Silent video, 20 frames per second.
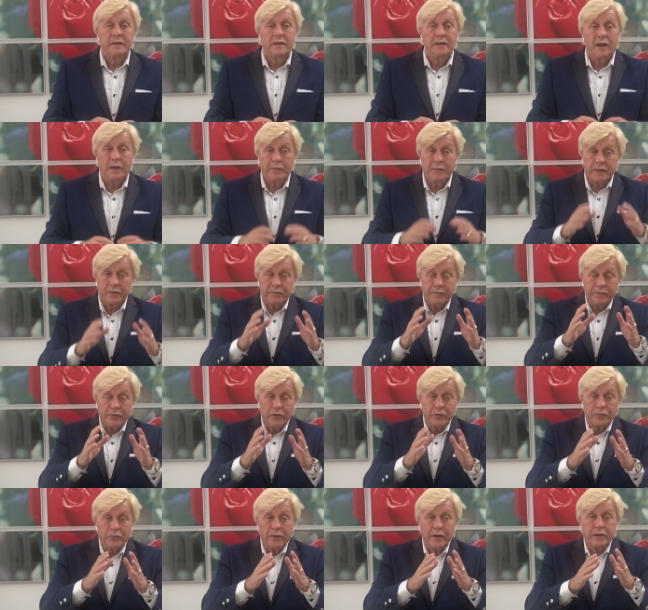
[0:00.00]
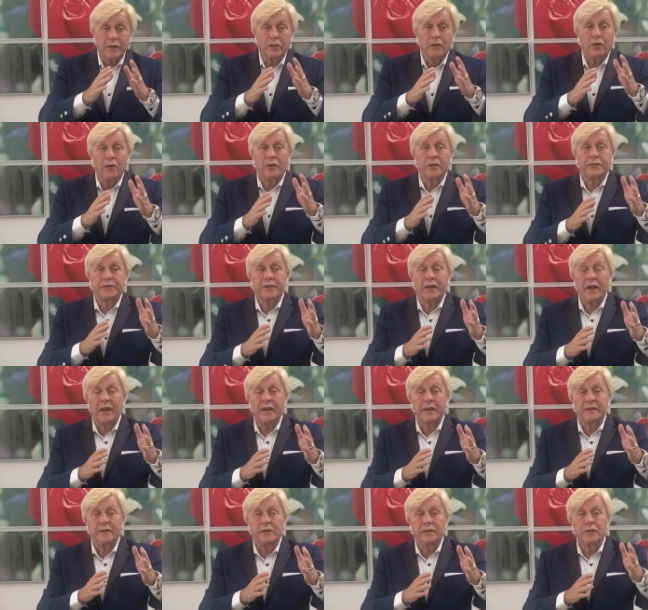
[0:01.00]
I'm going to vote right
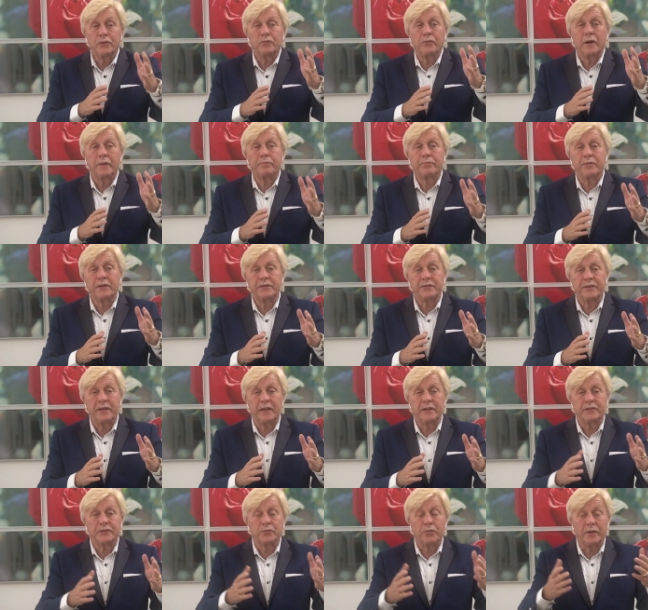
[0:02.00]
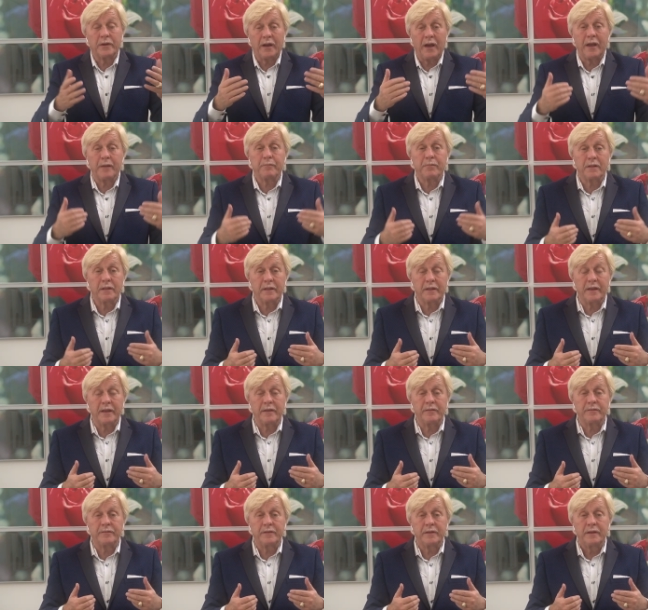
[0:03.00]
alongside who represents what I
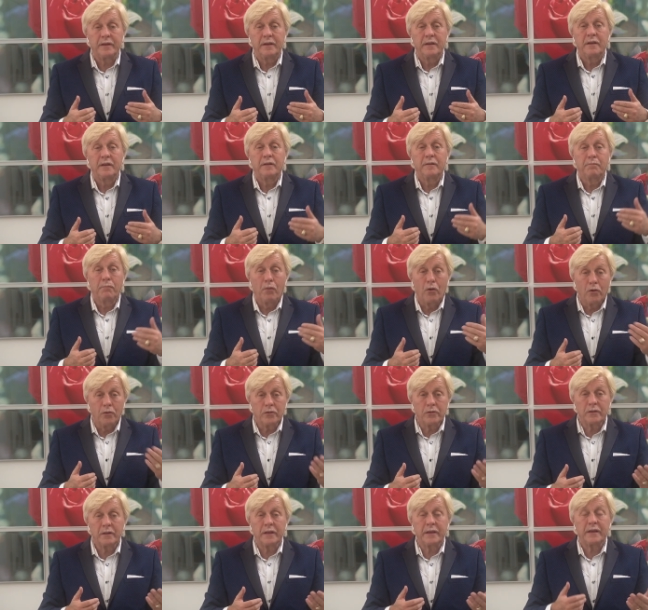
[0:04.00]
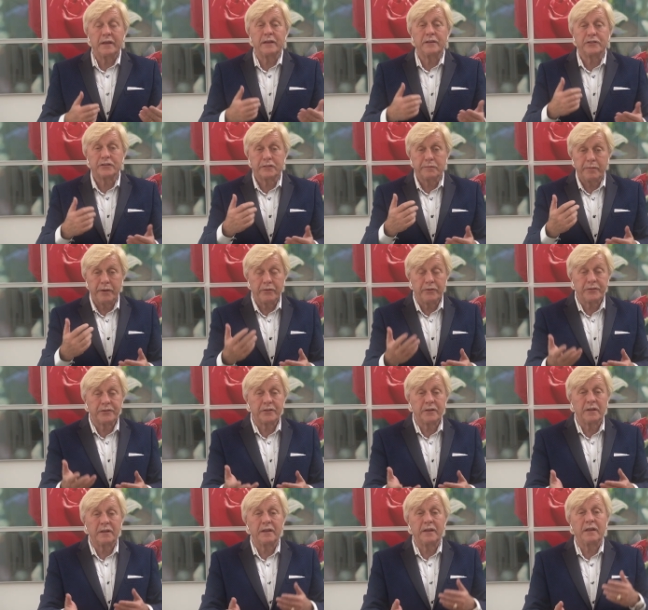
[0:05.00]
believe morally and
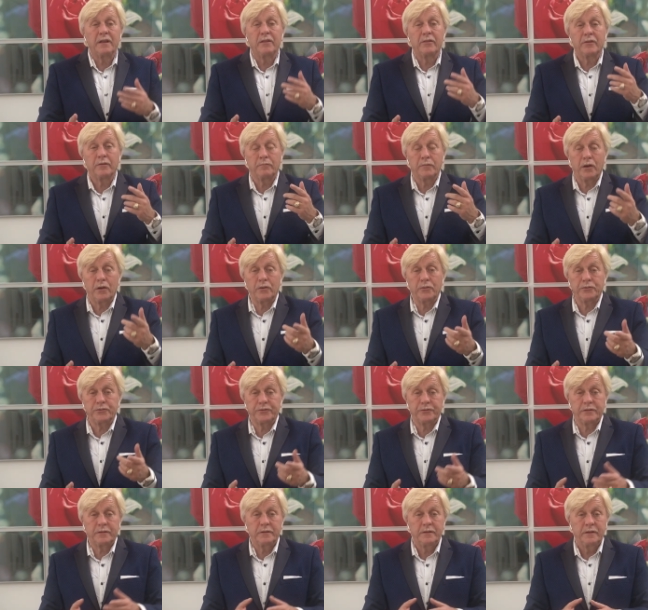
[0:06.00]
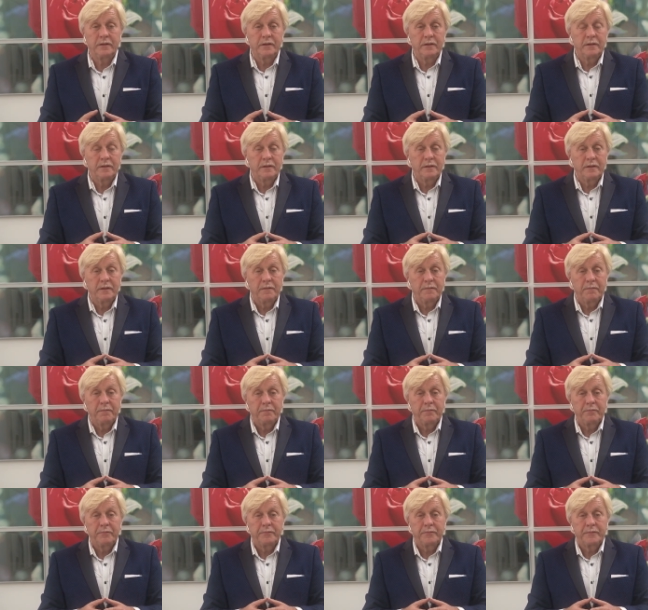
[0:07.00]
spiritually the most.
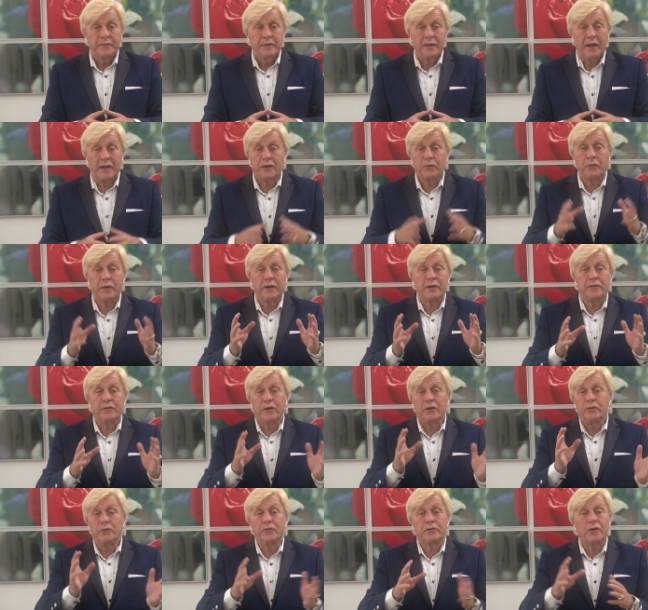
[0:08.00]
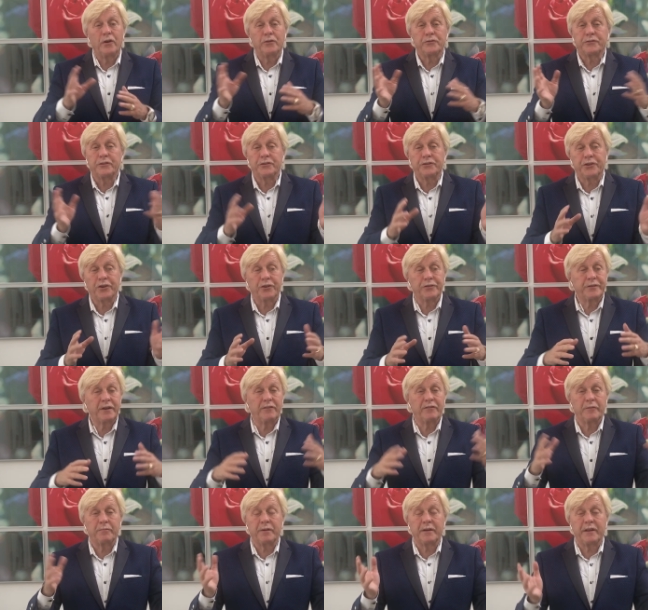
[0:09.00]
I don't want to know who goes to church.
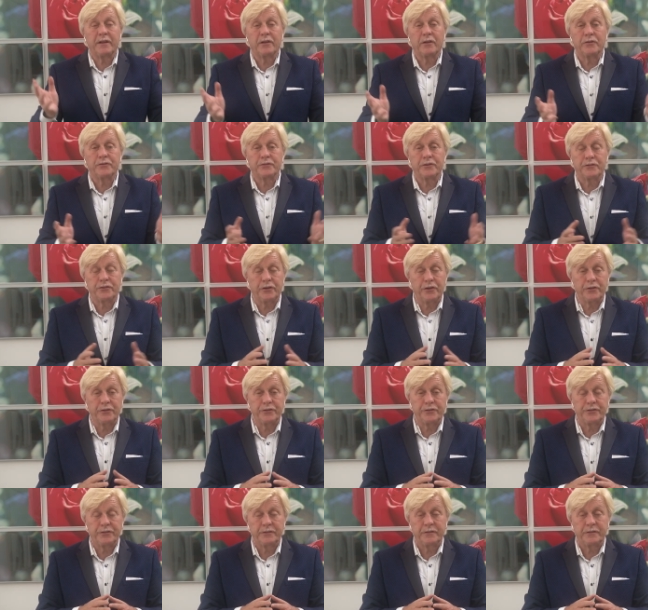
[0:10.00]
Everybody goes to church.